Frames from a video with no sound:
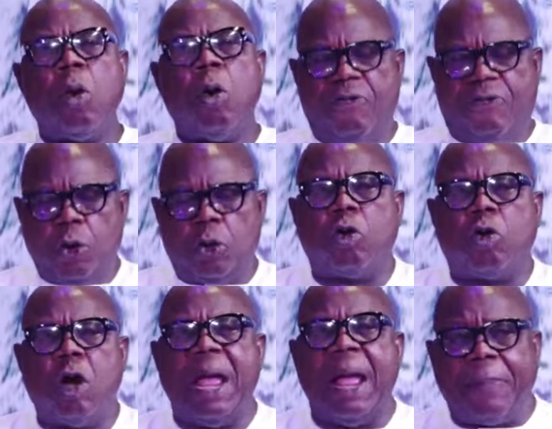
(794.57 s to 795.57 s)
of local
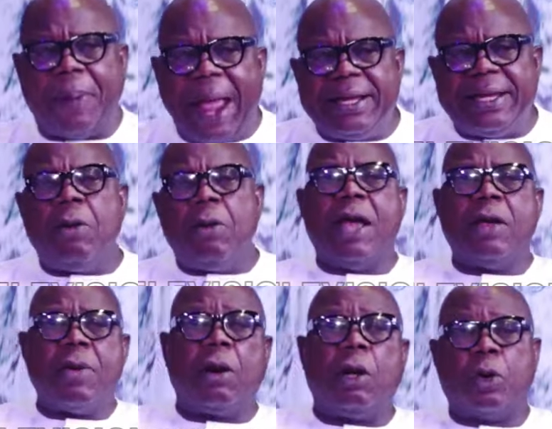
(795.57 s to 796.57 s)
government pending
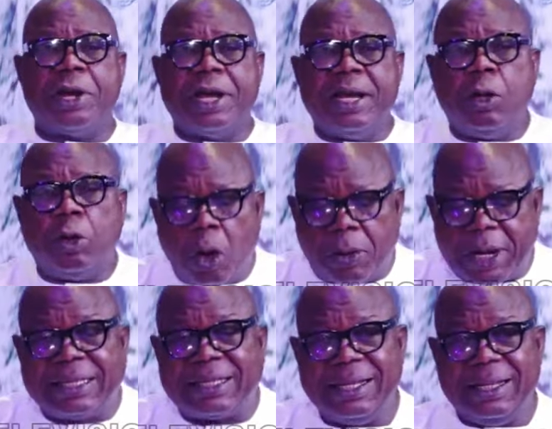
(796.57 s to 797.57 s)
when we are going to
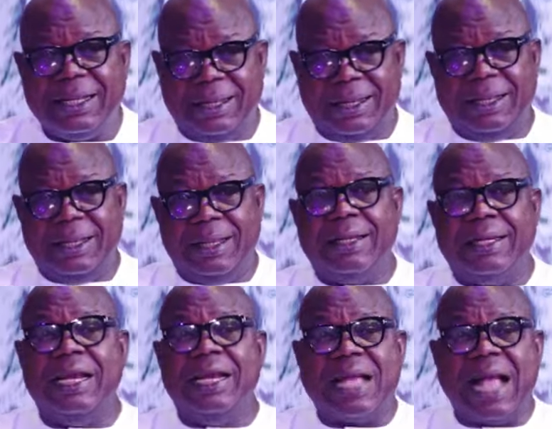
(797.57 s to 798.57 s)
inaugurate
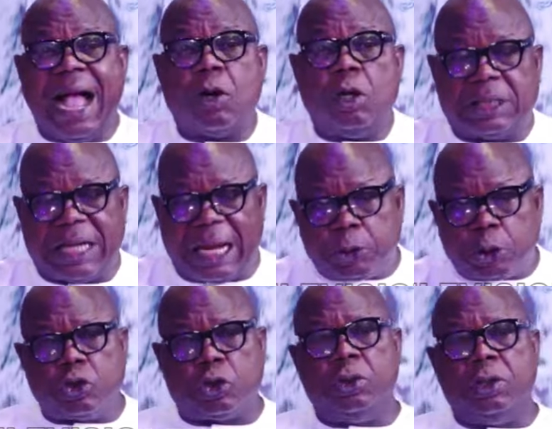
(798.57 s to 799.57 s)
the illegal
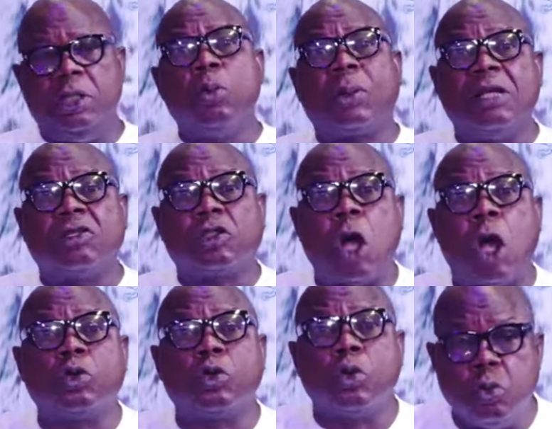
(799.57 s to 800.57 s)
contraptions. You can
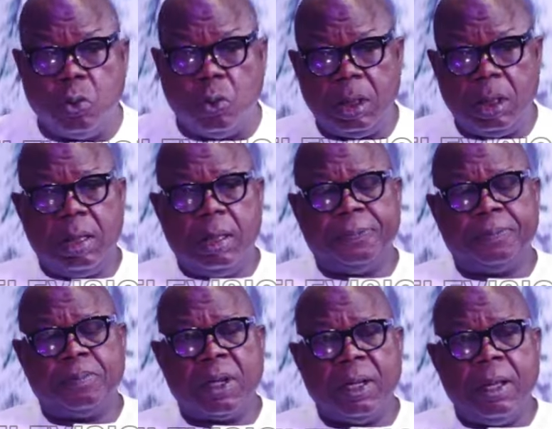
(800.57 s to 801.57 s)
so do
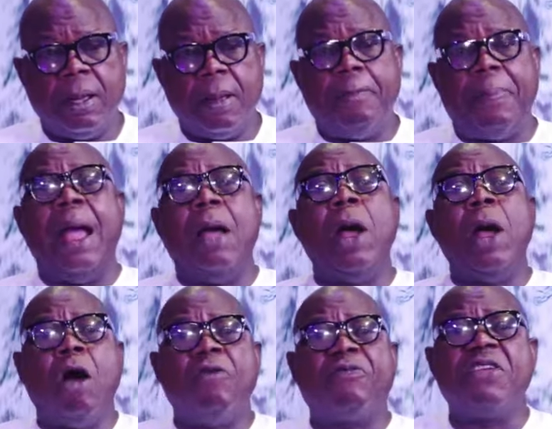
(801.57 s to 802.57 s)
by
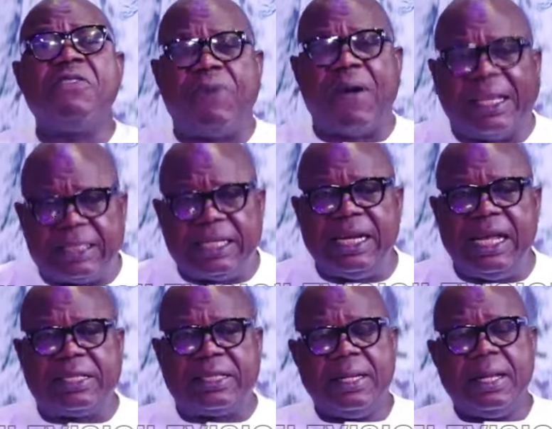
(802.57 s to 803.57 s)
way of reversing
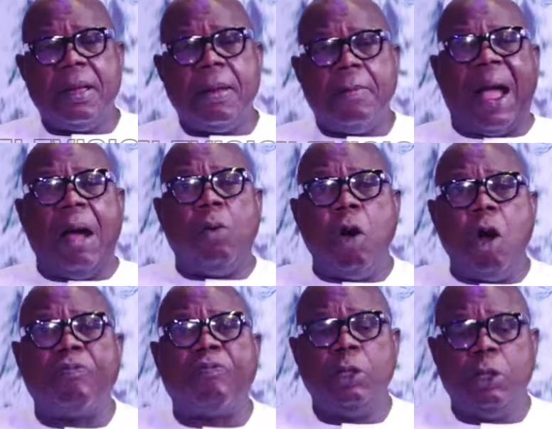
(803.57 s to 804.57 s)
it, by way
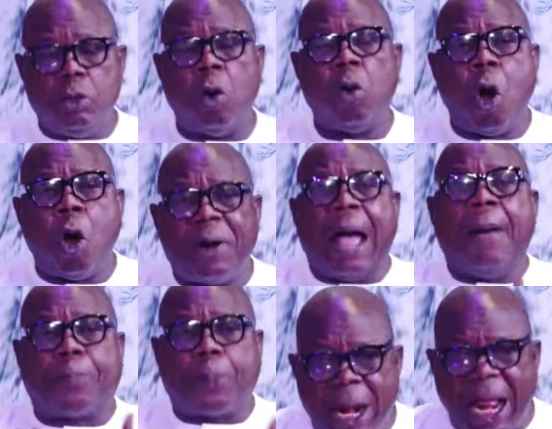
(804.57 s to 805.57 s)
of oral
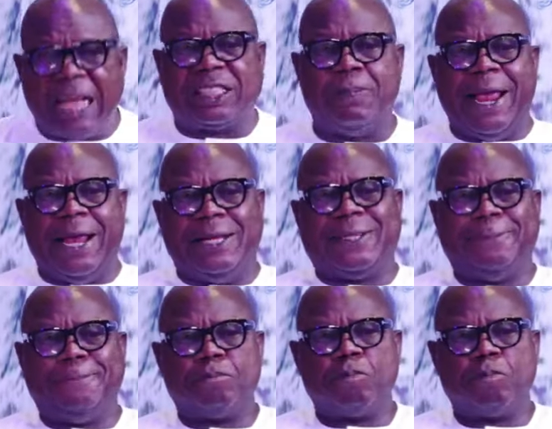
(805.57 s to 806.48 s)
pronouncement,